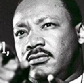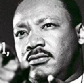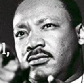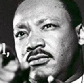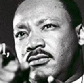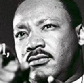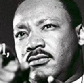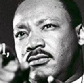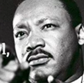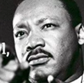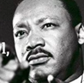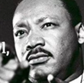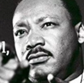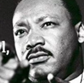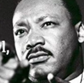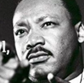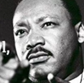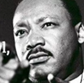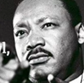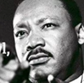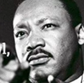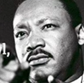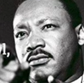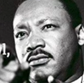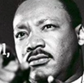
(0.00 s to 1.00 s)

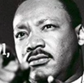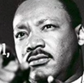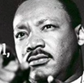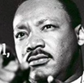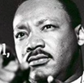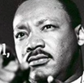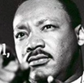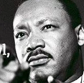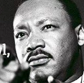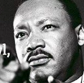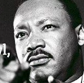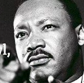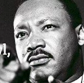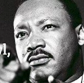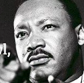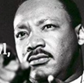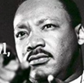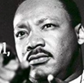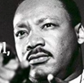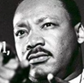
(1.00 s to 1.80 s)
No one is speaking in this clip.